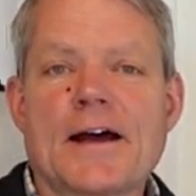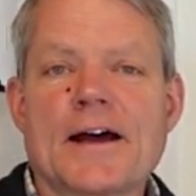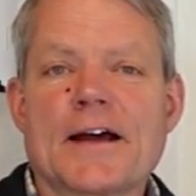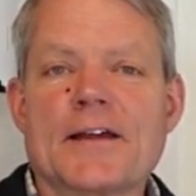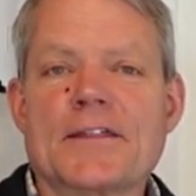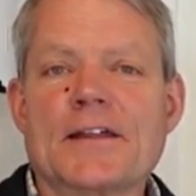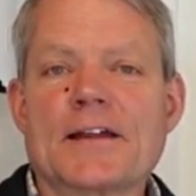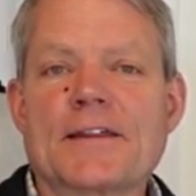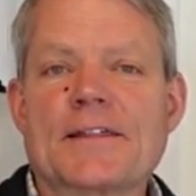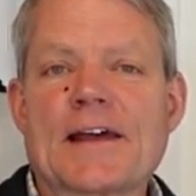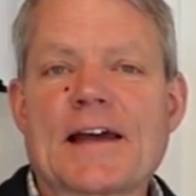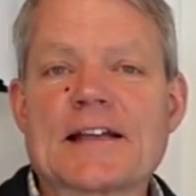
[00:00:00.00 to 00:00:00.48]
I
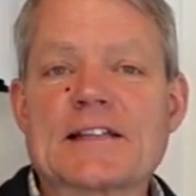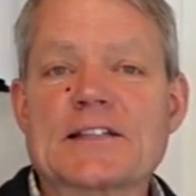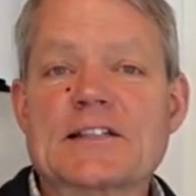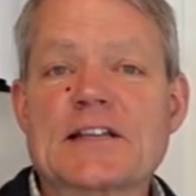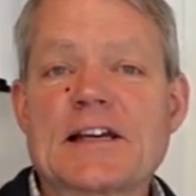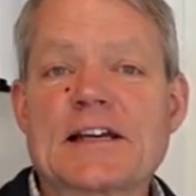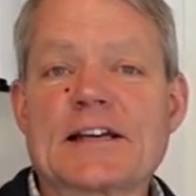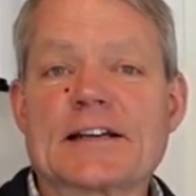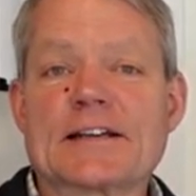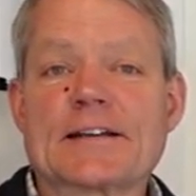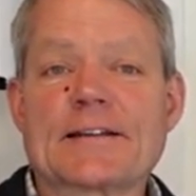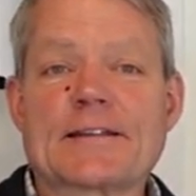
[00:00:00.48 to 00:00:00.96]
think that's
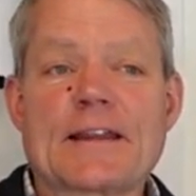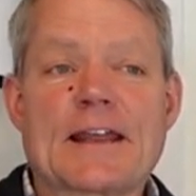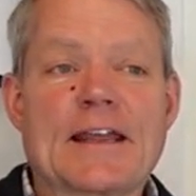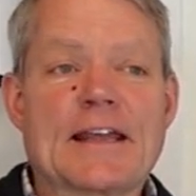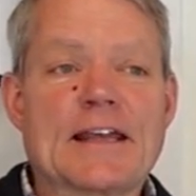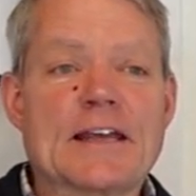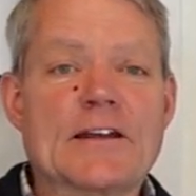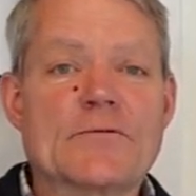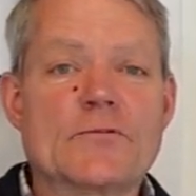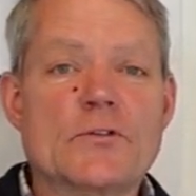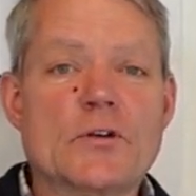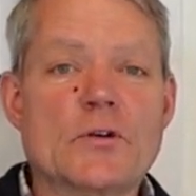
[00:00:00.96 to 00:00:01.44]
it.
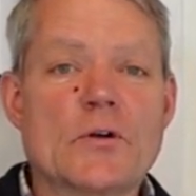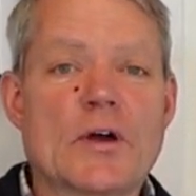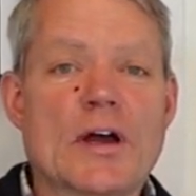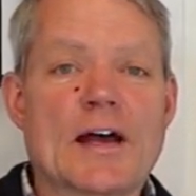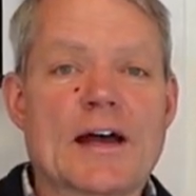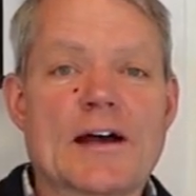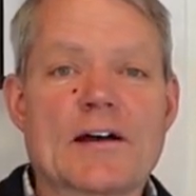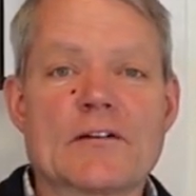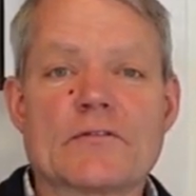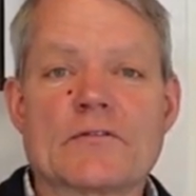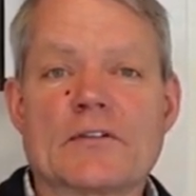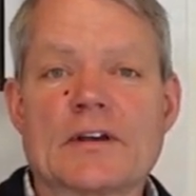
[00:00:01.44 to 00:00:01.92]
If you
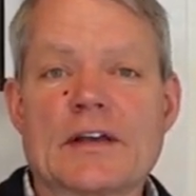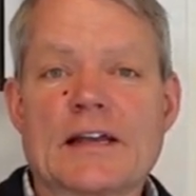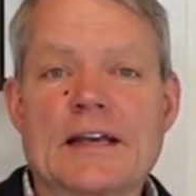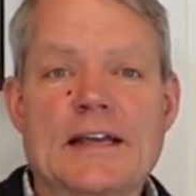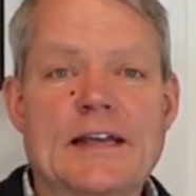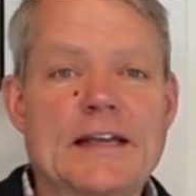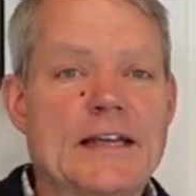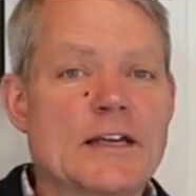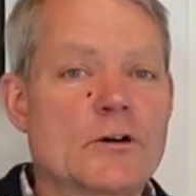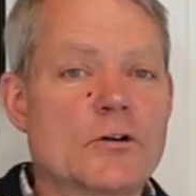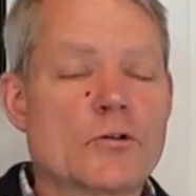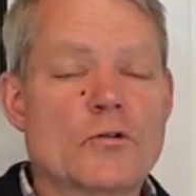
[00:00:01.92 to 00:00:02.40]
have
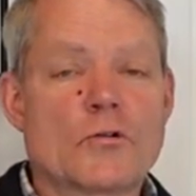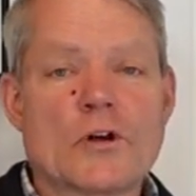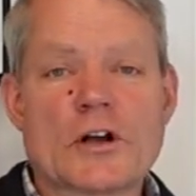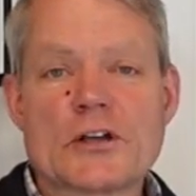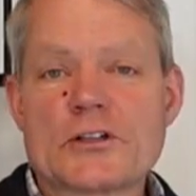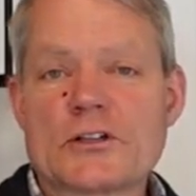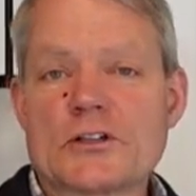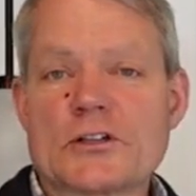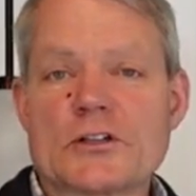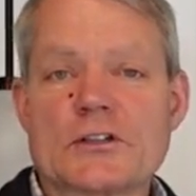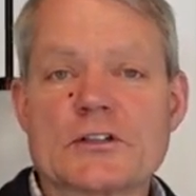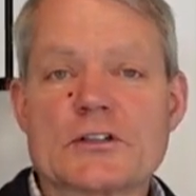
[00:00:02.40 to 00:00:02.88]
any
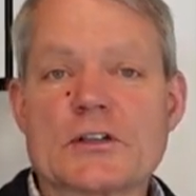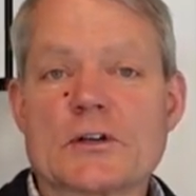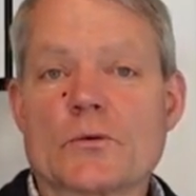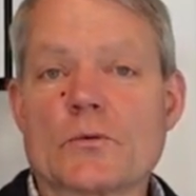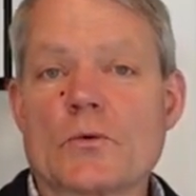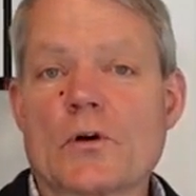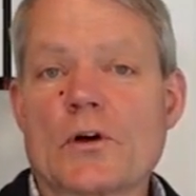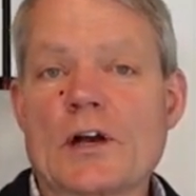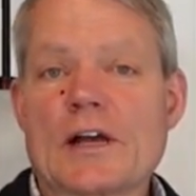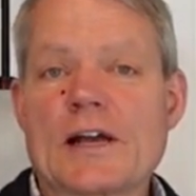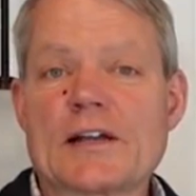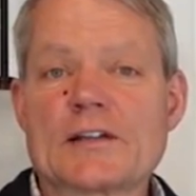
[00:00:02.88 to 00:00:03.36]
questions that
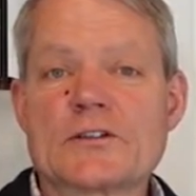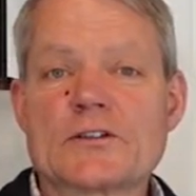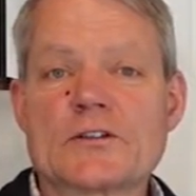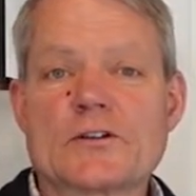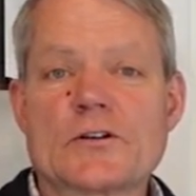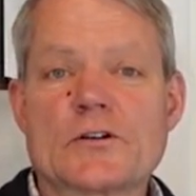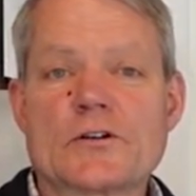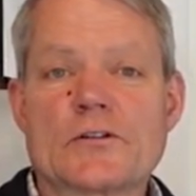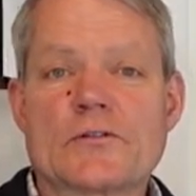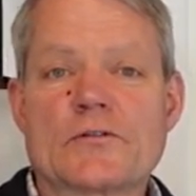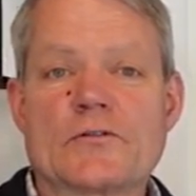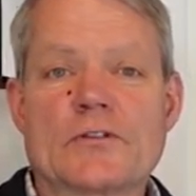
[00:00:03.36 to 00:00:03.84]
weren't
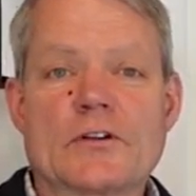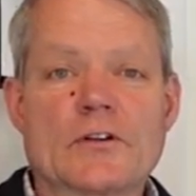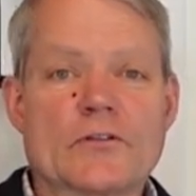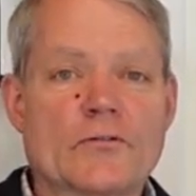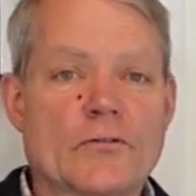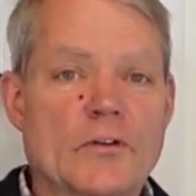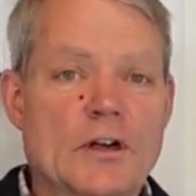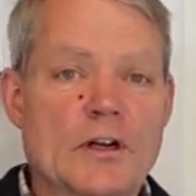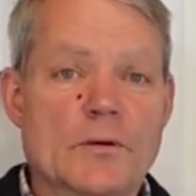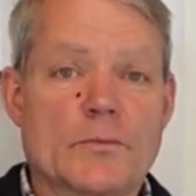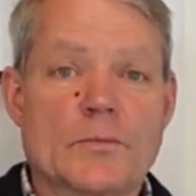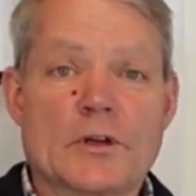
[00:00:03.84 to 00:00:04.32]
answered, feel
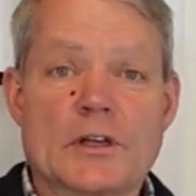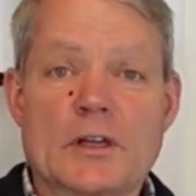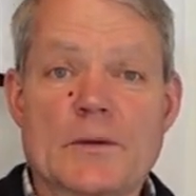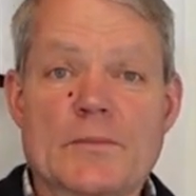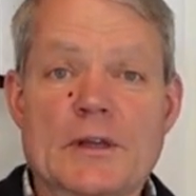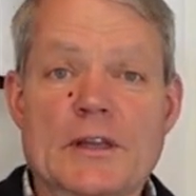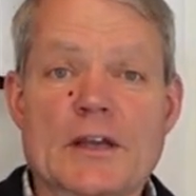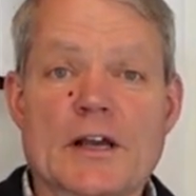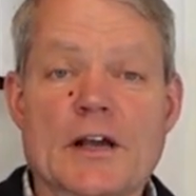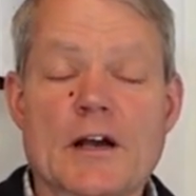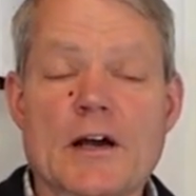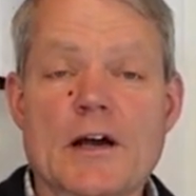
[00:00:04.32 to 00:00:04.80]
free to put them
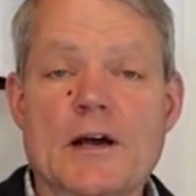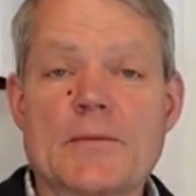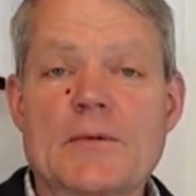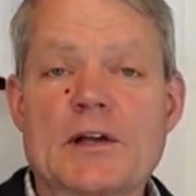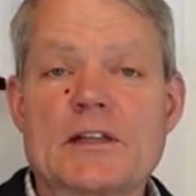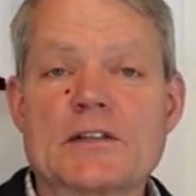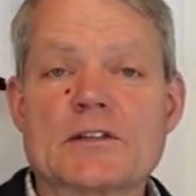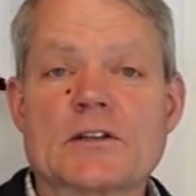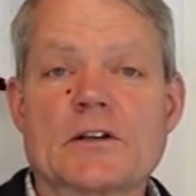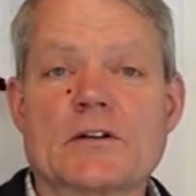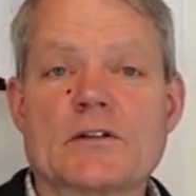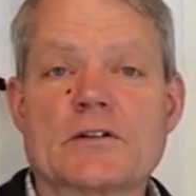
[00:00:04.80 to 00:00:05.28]
in the
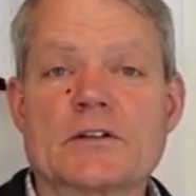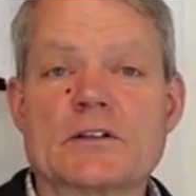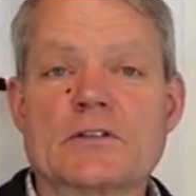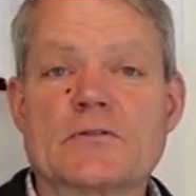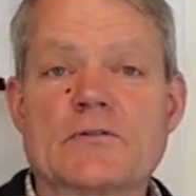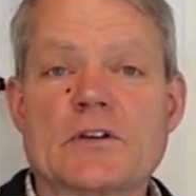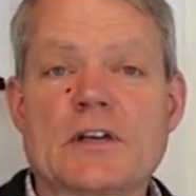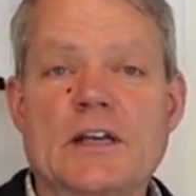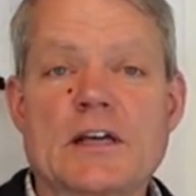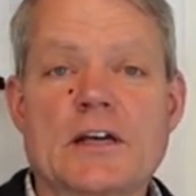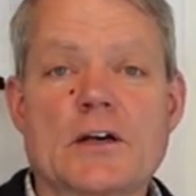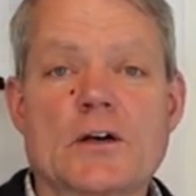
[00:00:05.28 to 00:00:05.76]
comments under
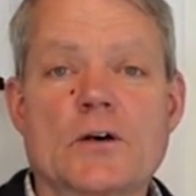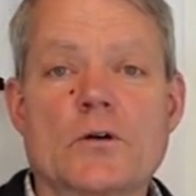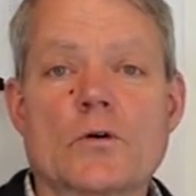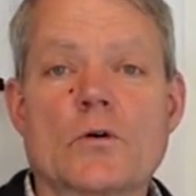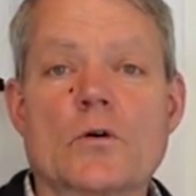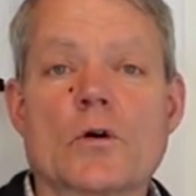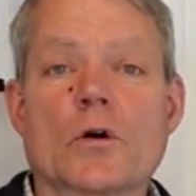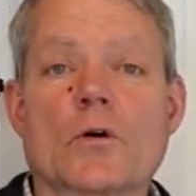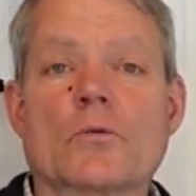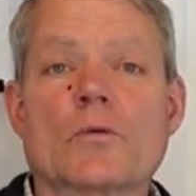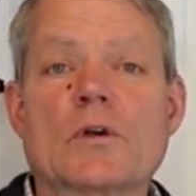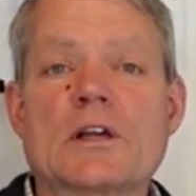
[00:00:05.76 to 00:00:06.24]
this video
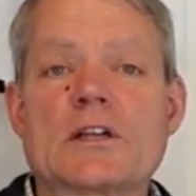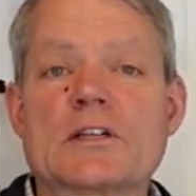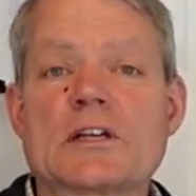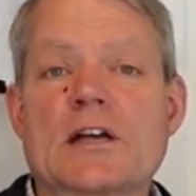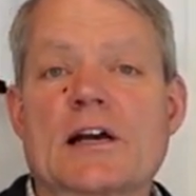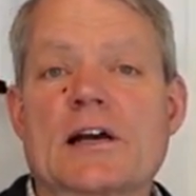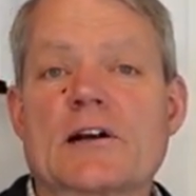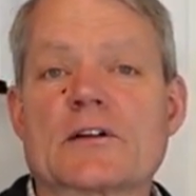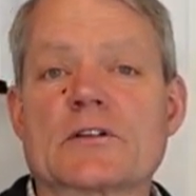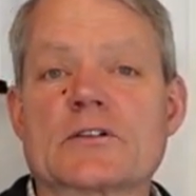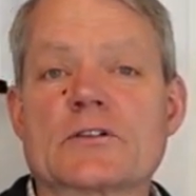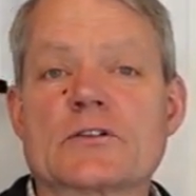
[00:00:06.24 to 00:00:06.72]
or reach
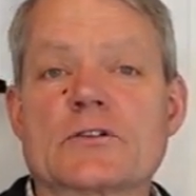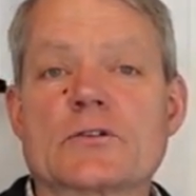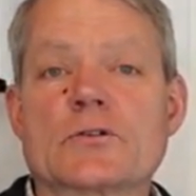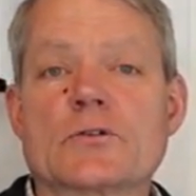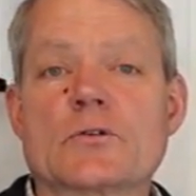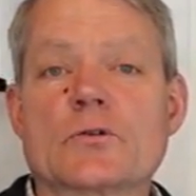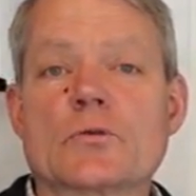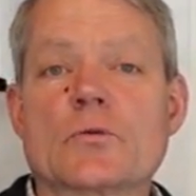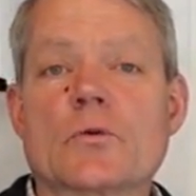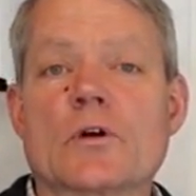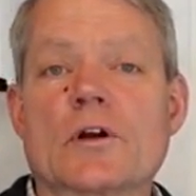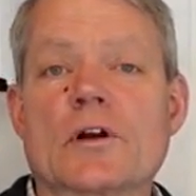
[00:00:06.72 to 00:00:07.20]
out to
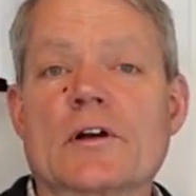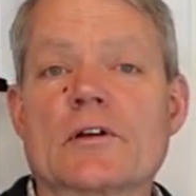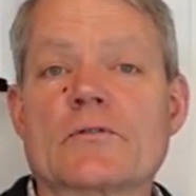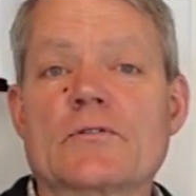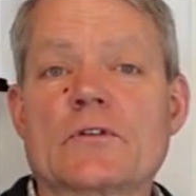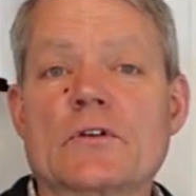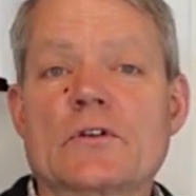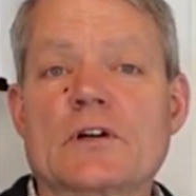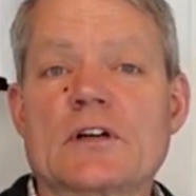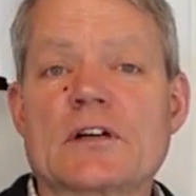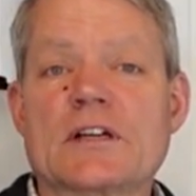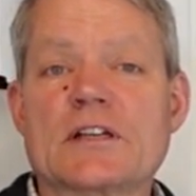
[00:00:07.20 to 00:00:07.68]
one
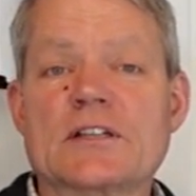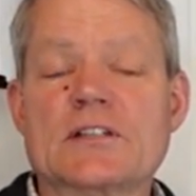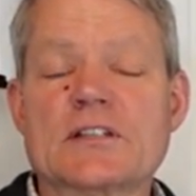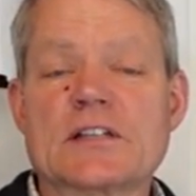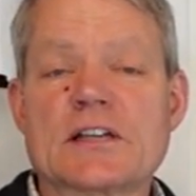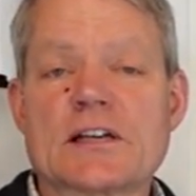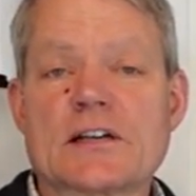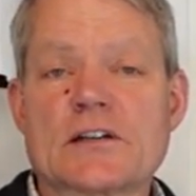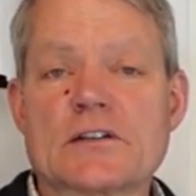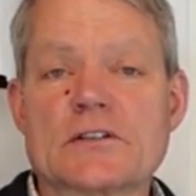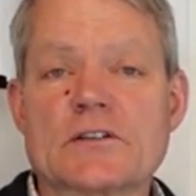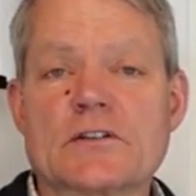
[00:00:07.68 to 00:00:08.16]
of Unity's
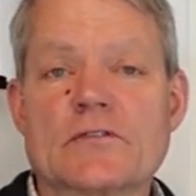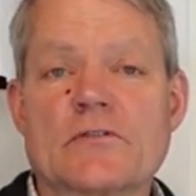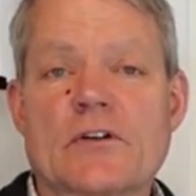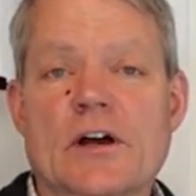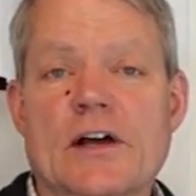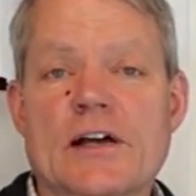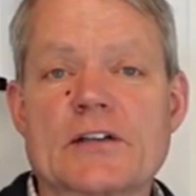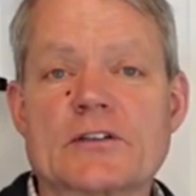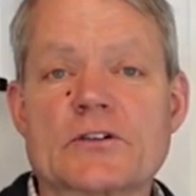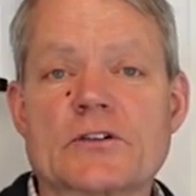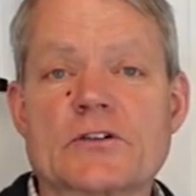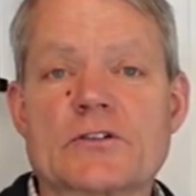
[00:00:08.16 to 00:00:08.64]
sales
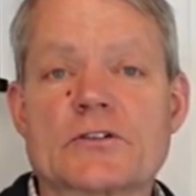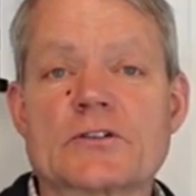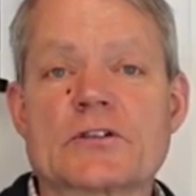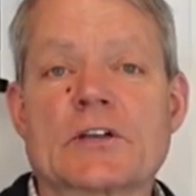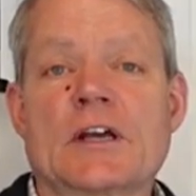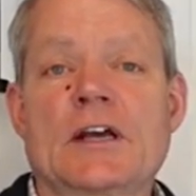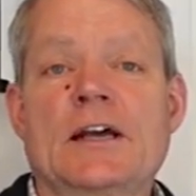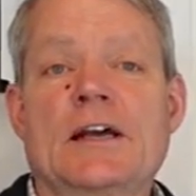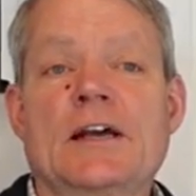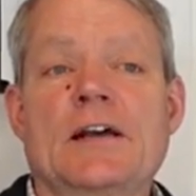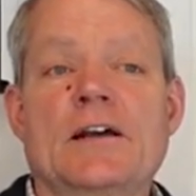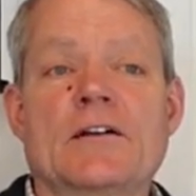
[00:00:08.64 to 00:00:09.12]

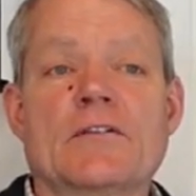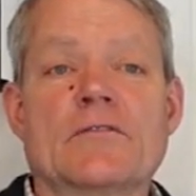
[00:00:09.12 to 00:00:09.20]
advisors